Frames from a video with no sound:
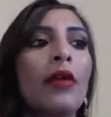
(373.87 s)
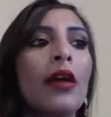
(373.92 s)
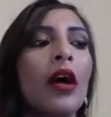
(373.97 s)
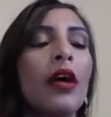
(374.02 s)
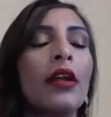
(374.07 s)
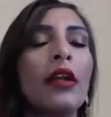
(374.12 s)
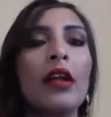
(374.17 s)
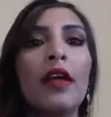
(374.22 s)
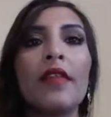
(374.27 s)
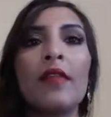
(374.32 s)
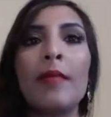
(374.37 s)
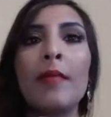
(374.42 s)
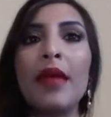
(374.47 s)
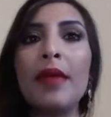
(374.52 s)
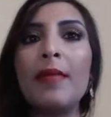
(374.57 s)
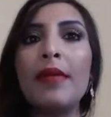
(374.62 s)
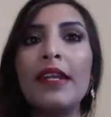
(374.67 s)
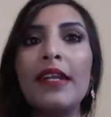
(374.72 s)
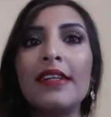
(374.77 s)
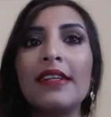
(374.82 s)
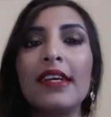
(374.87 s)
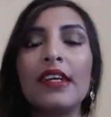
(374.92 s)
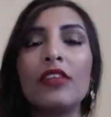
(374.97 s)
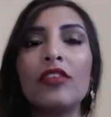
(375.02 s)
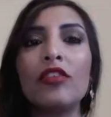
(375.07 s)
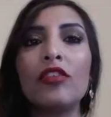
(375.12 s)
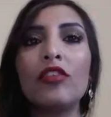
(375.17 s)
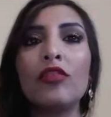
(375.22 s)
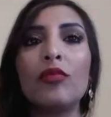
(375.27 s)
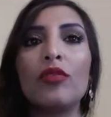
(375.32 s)
kind of like the Maybelline
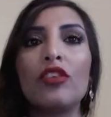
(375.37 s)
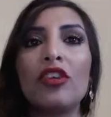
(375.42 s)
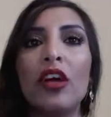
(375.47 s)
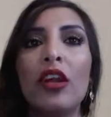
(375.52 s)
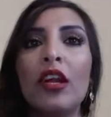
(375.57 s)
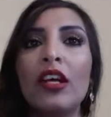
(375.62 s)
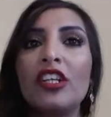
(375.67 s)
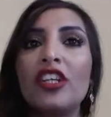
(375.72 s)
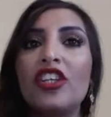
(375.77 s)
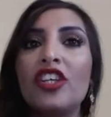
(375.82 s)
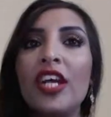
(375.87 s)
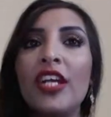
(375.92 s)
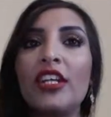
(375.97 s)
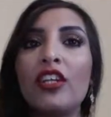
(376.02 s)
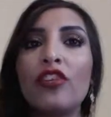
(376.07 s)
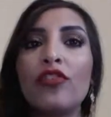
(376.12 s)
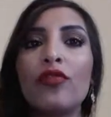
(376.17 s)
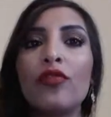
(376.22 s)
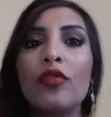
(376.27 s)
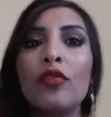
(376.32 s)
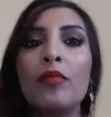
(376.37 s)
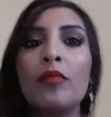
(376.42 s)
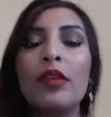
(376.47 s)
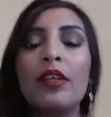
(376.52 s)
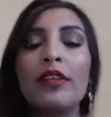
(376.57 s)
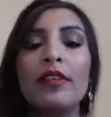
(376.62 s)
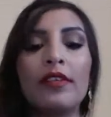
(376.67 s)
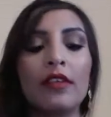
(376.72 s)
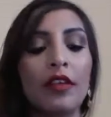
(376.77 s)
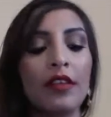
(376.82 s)
Tattoos, which are like gelish
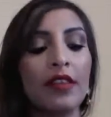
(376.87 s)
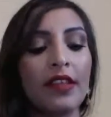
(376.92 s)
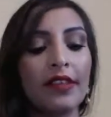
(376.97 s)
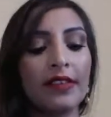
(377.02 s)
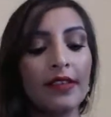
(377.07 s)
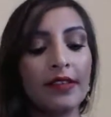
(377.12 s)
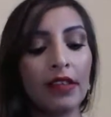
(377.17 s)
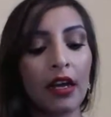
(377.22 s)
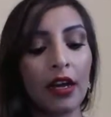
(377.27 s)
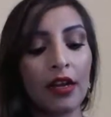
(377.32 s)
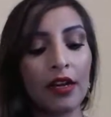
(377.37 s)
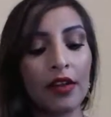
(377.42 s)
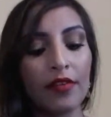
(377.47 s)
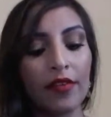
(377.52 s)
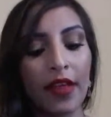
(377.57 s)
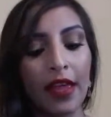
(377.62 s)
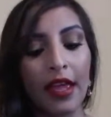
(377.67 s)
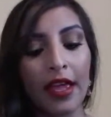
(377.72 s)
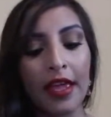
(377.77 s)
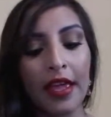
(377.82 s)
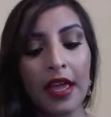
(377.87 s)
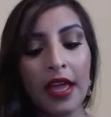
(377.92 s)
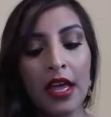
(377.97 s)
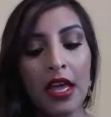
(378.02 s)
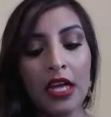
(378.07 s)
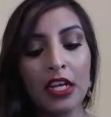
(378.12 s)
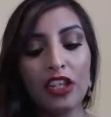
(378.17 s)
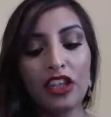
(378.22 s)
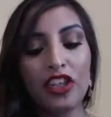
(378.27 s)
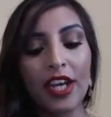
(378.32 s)
formulas. So this is kind of a
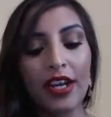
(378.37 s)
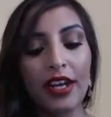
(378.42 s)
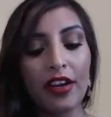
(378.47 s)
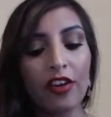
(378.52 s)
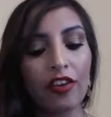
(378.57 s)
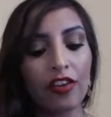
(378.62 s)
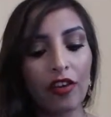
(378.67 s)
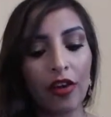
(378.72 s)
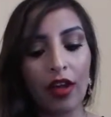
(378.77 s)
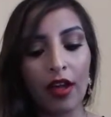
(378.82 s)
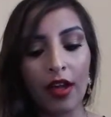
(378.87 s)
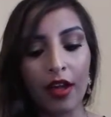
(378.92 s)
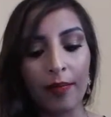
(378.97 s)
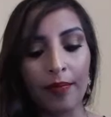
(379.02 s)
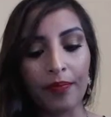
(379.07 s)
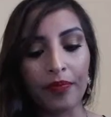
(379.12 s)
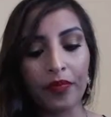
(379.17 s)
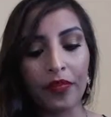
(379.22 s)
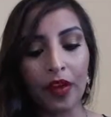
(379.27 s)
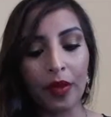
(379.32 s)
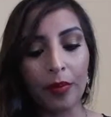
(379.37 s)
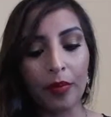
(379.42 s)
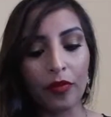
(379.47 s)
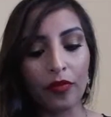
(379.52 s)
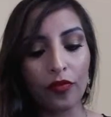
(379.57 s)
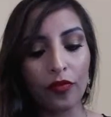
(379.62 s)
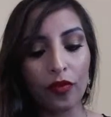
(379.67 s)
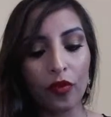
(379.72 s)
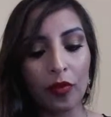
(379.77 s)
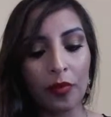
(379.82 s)
gelish type
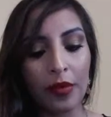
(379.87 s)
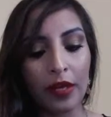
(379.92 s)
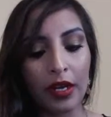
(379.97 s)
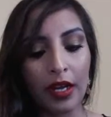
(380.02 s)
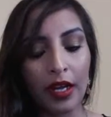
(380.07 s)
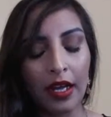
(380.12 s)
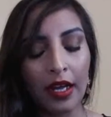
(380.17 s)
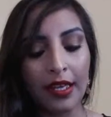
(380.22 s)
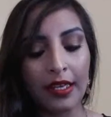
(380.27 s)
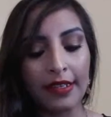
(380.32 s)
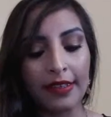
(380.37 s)
of formula.